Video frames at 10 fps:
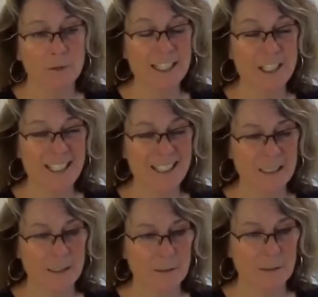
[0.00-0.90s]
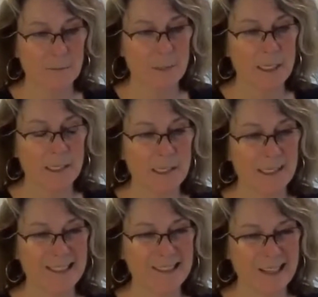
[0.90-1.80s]
They just didn't because they
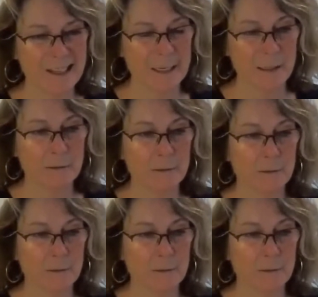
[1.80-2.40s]
didn't like it.